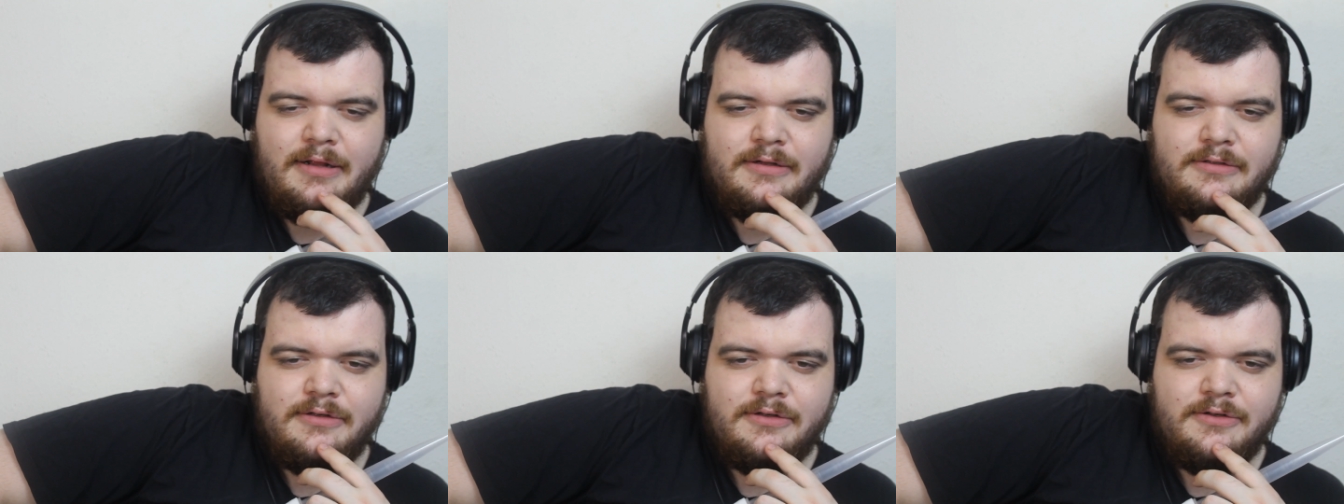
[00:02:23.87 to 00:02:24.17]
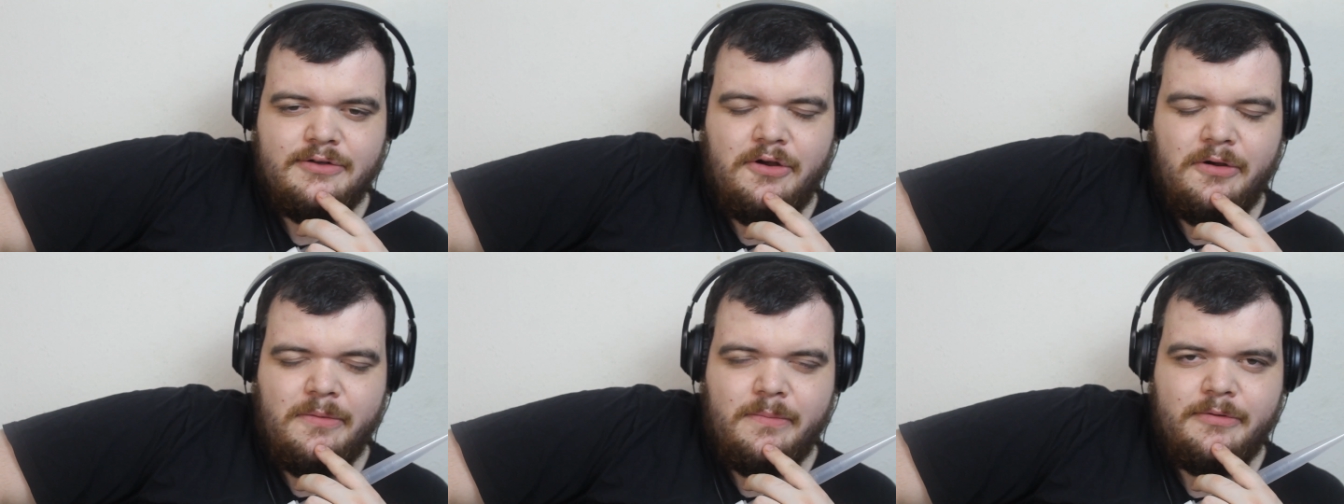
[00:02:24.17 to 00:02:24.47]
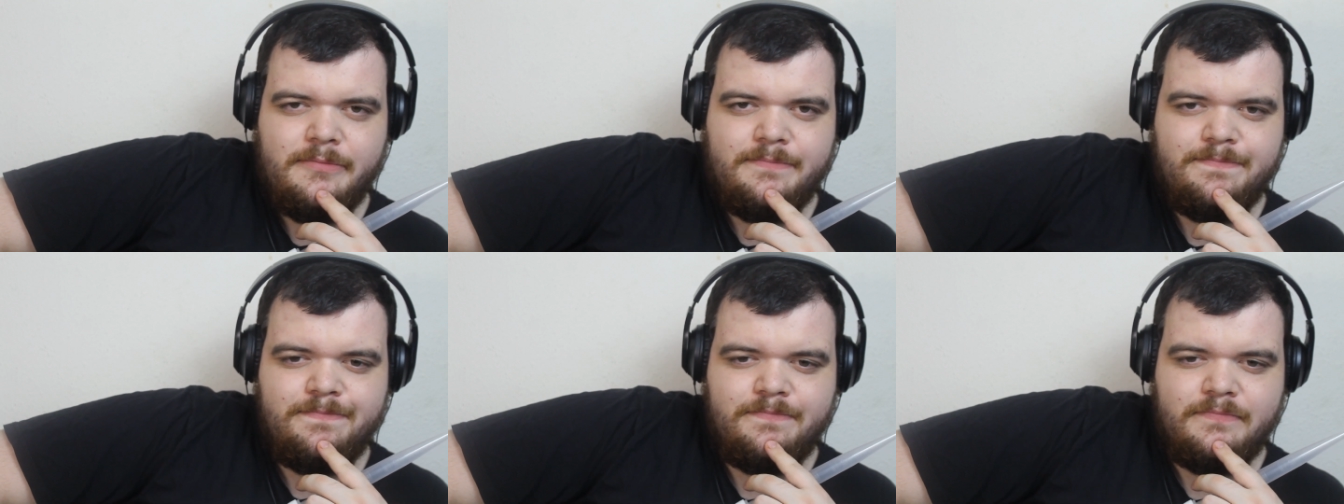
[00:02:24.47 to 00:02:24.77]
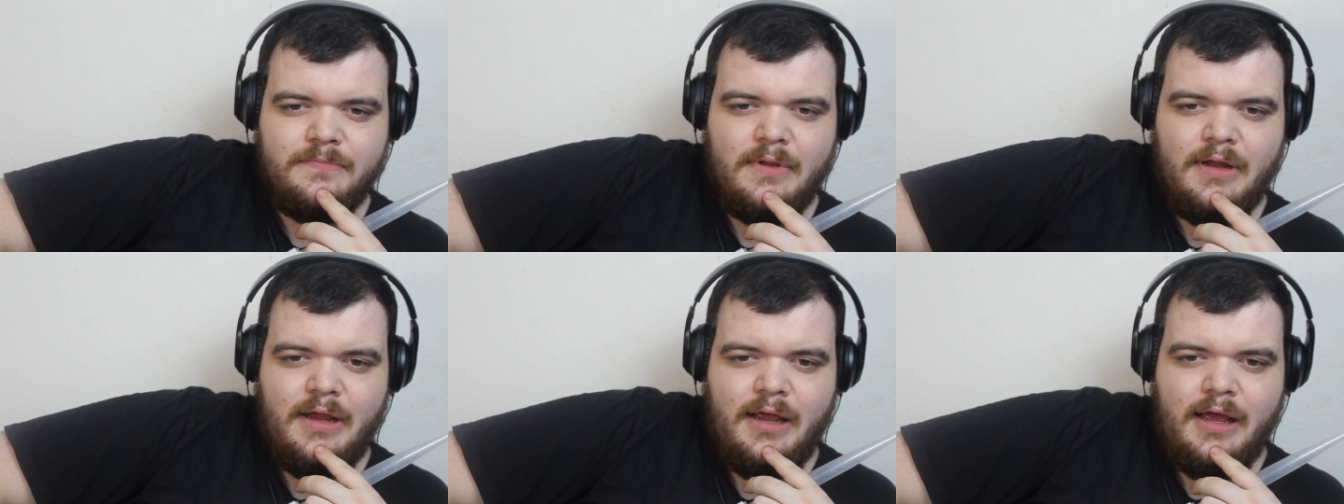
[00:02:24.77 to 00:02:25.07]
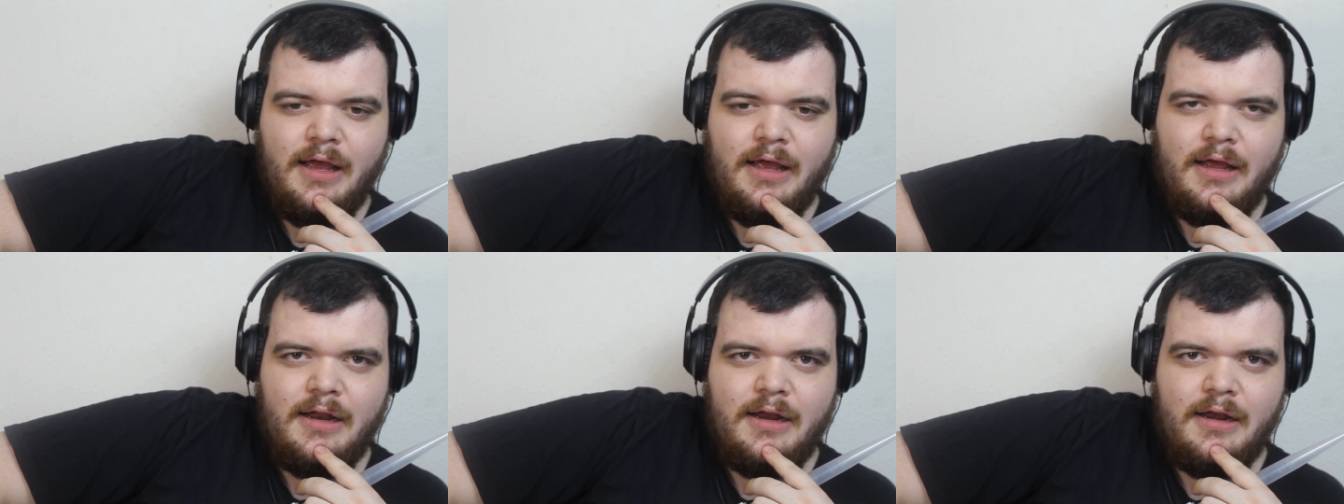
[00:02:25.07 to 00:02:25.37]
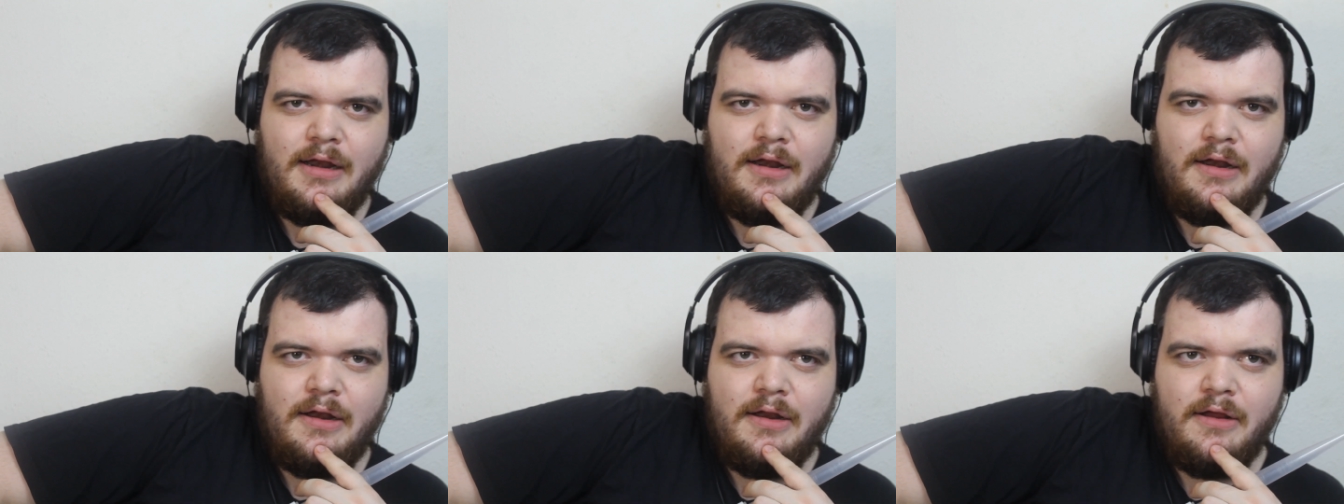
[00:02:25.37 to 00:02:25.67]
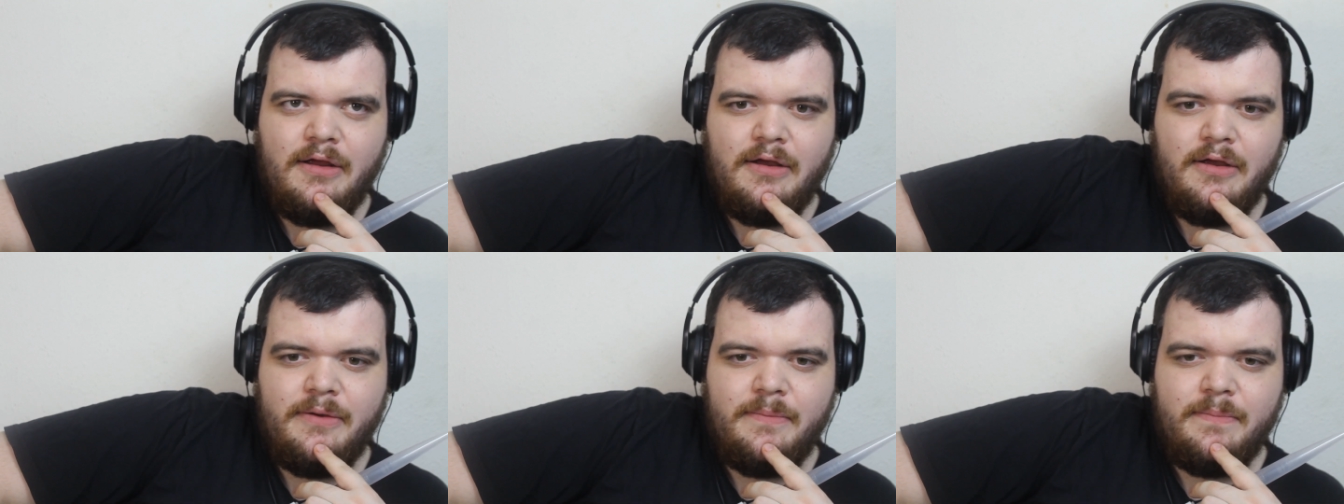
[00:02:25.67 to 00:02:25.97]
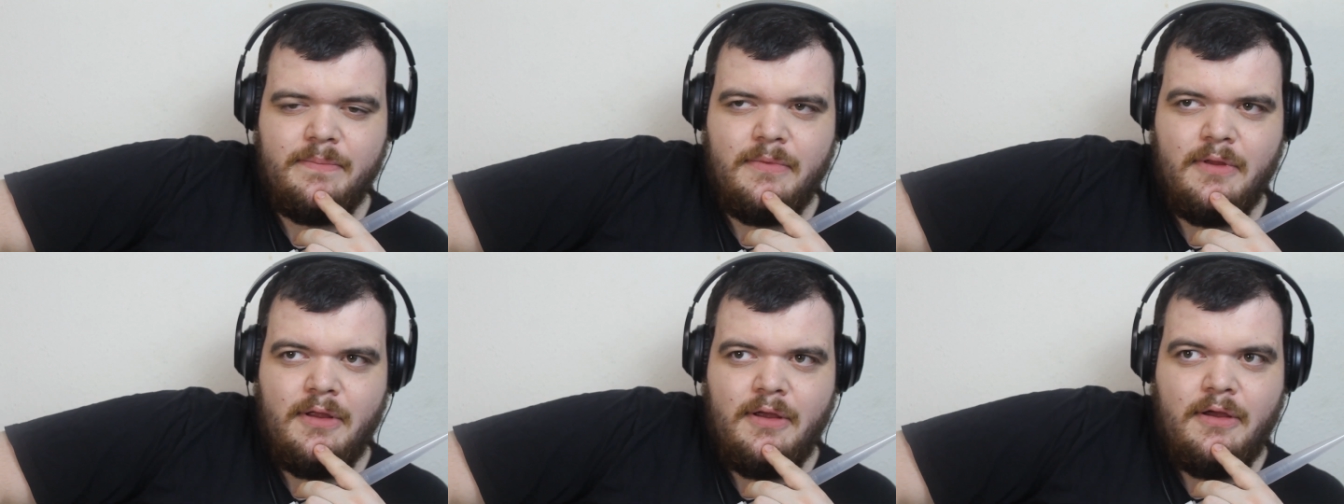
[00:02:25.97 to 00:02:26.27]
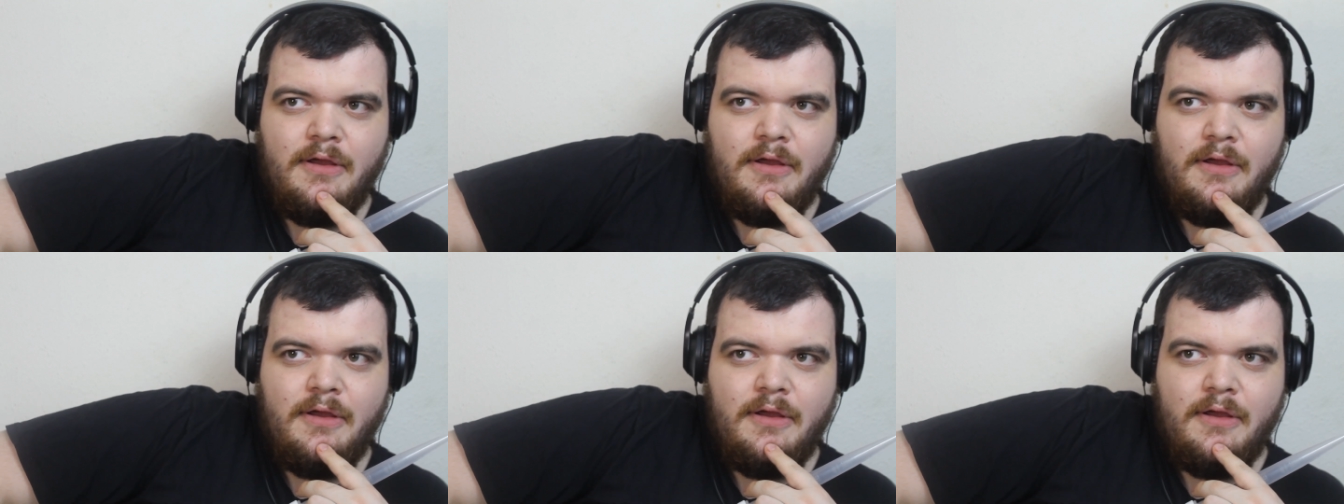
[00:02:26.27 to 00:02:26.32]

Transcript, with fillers: that's on top, and um,